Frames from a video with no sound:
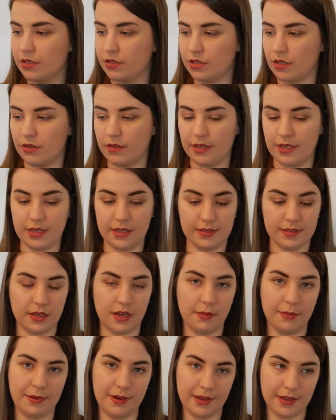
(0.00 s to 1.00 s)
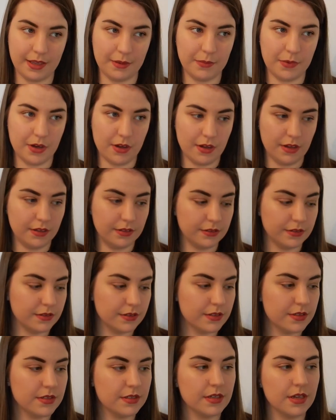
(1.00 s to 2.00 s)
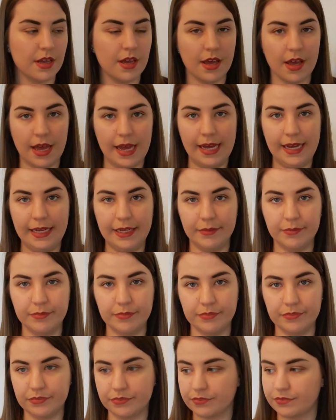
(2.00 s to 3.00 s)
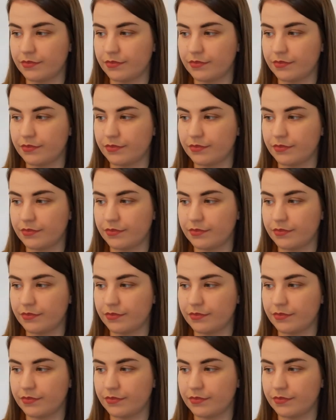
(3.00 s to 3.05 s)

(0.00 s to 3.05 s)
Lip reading: So these are plug-in ones, and